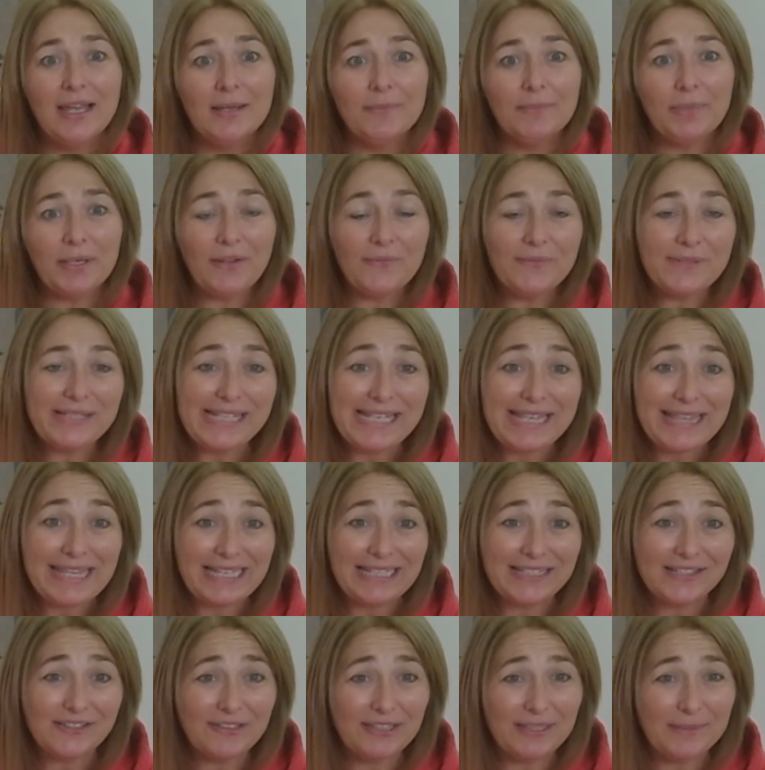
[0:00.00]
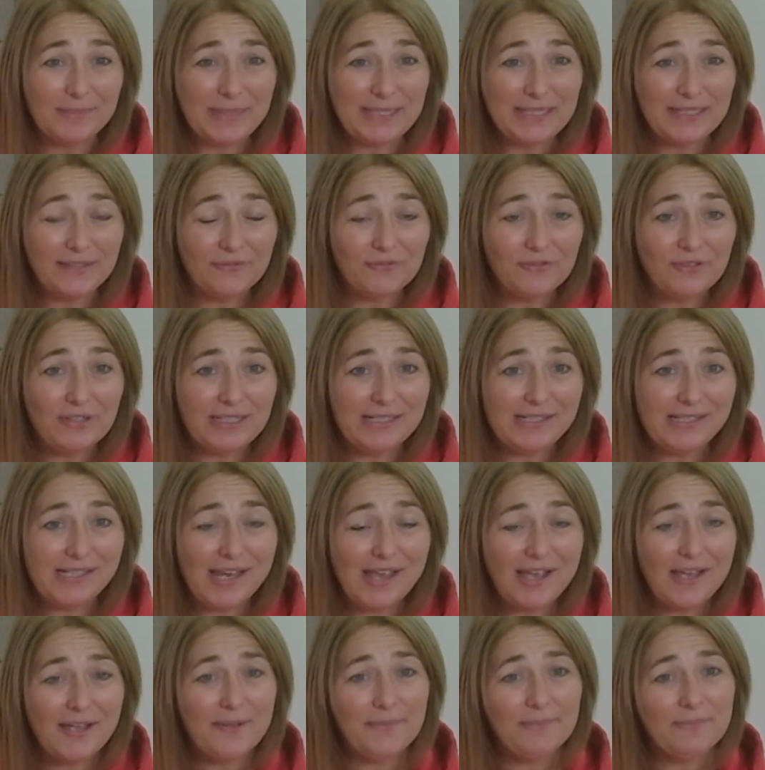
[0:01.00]
But obviously things are a little bit different this
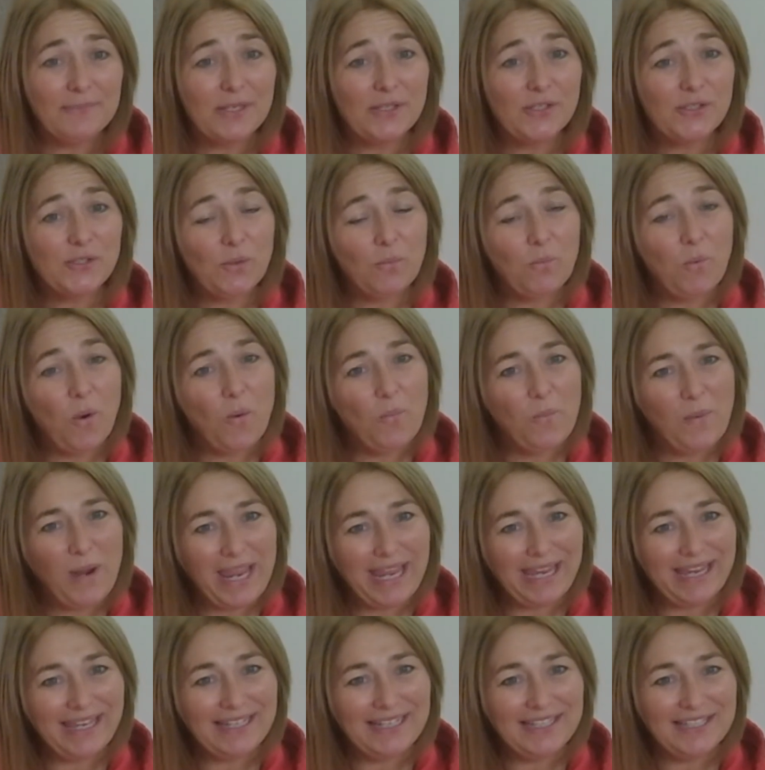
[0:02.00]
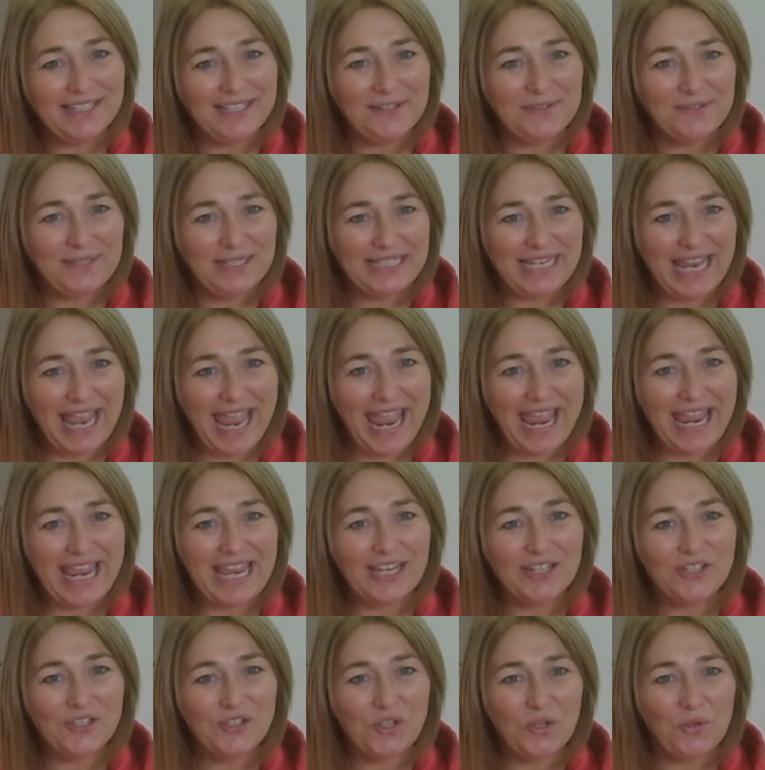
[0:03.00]
year. So what we're going to do today
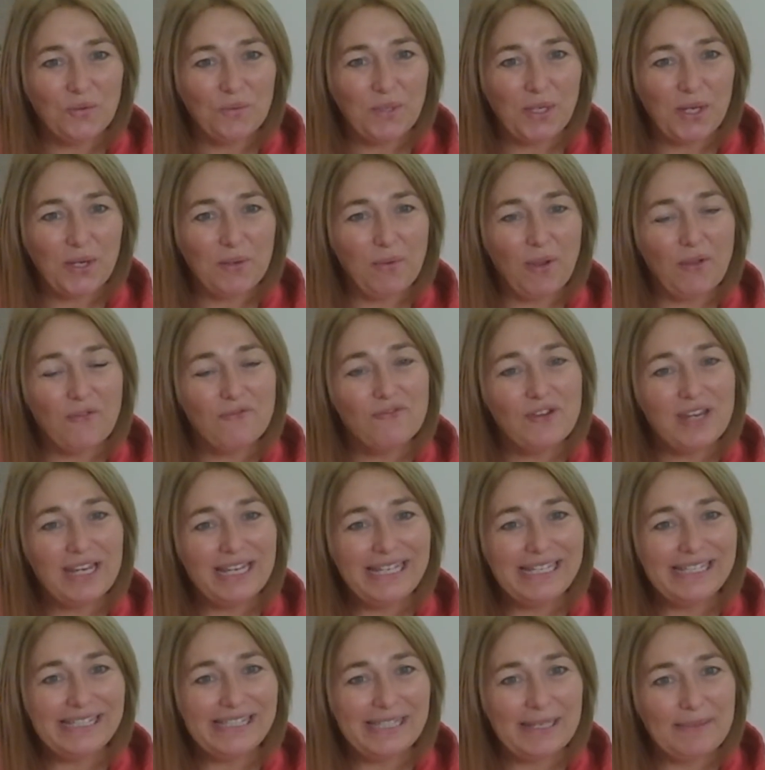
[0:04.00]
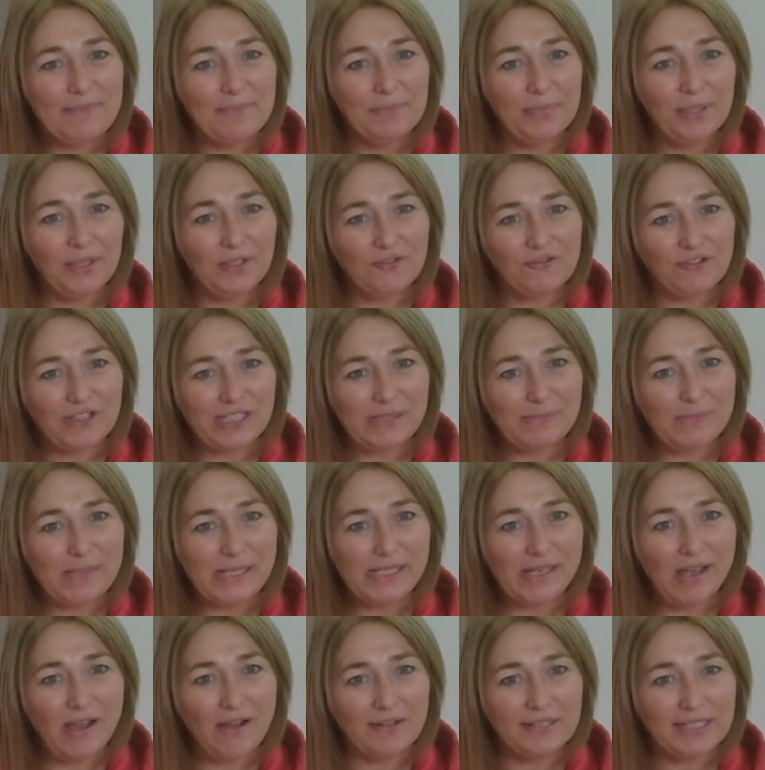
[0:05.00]
is show you a really simple
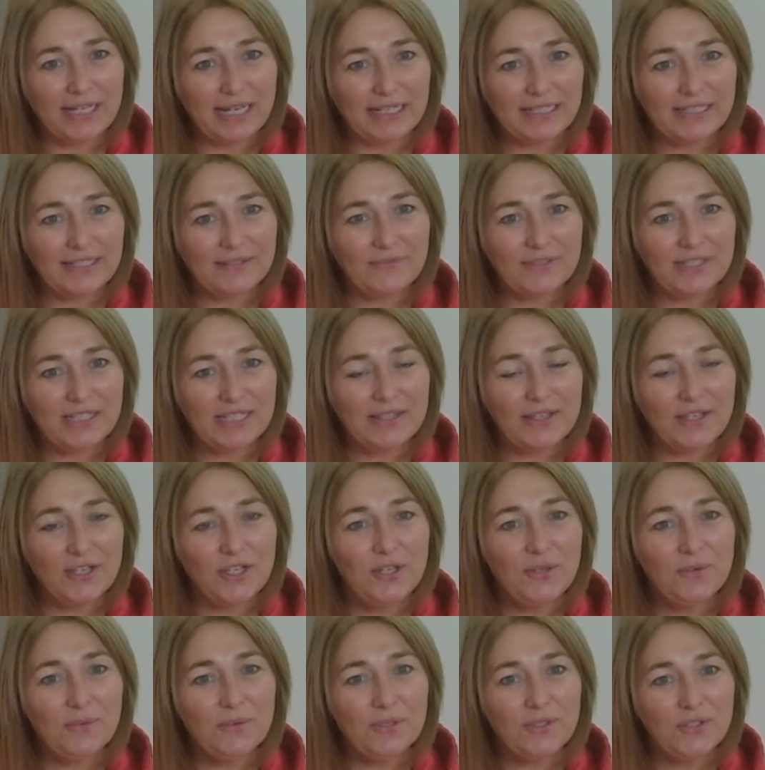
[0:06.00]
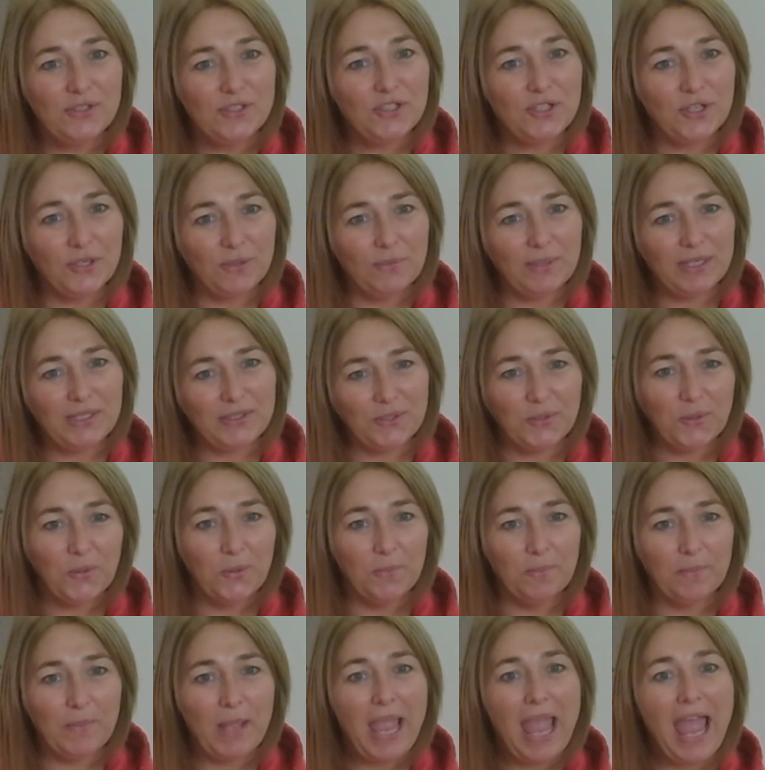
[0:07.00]
Christmas art activity that you can do at
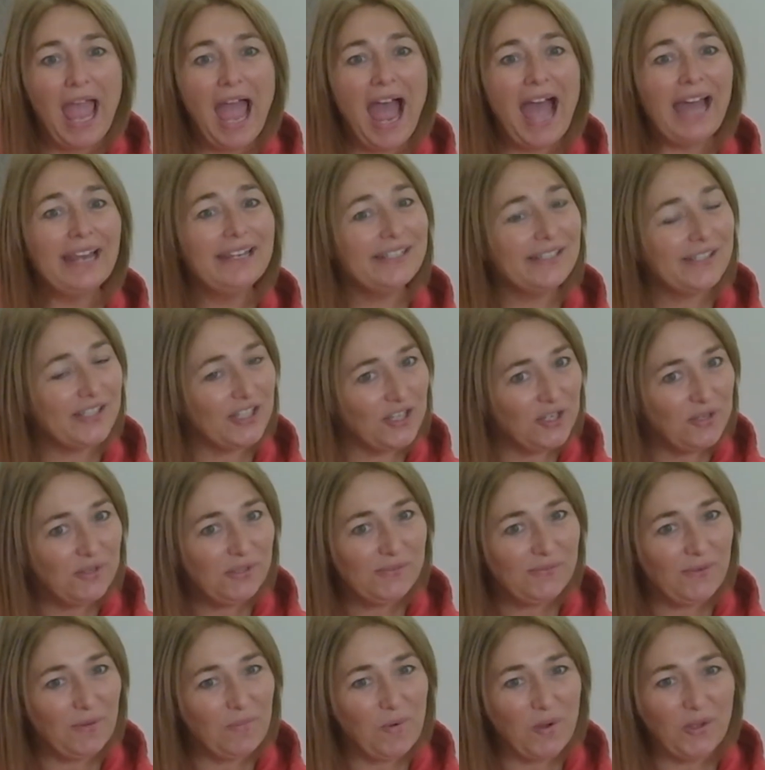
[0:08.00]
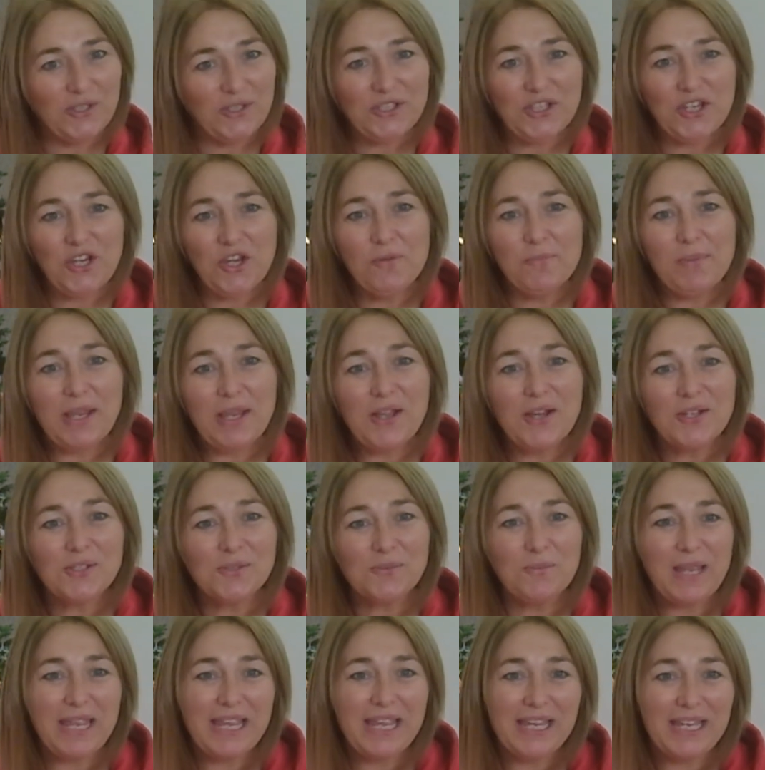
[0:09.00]
home. And it's a useful one too,
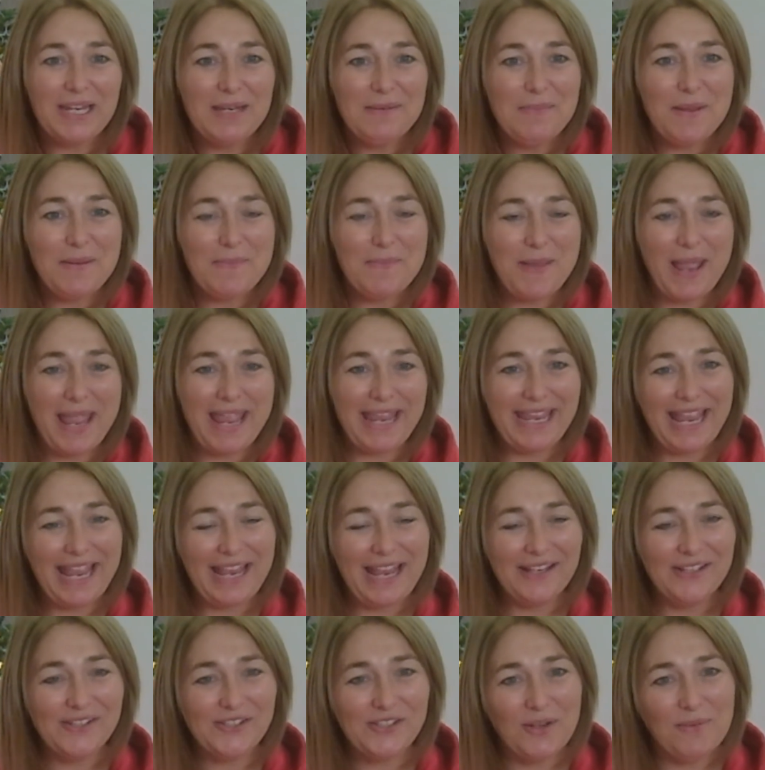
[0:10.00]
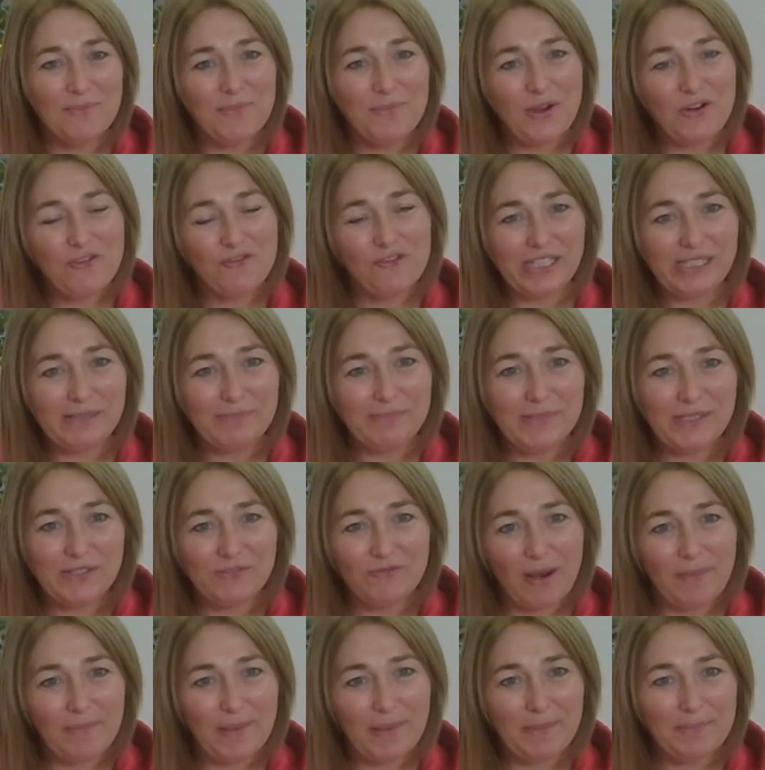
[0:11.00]
because we're going to be making some
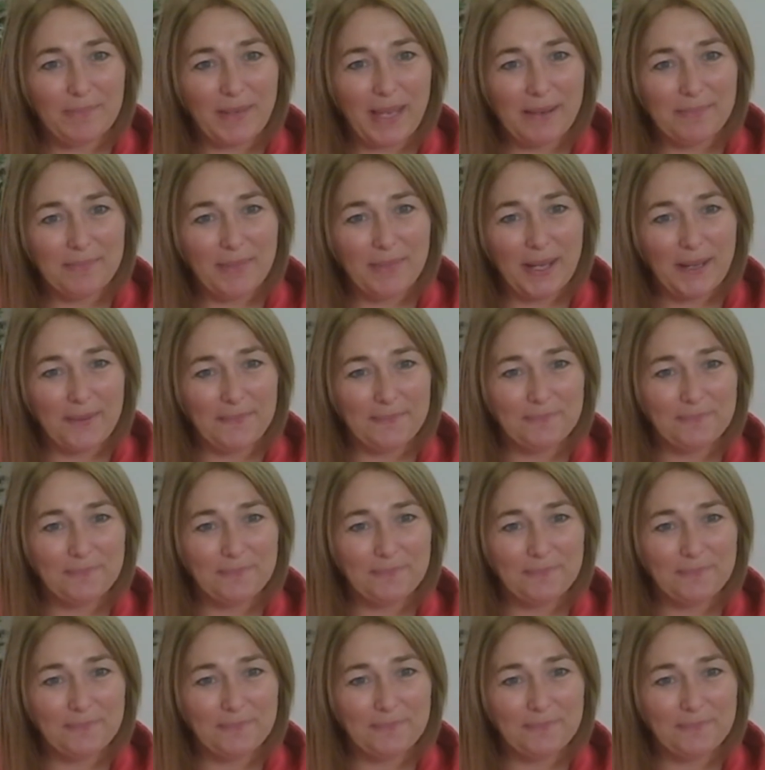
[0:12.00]
Christmas wrapping paper.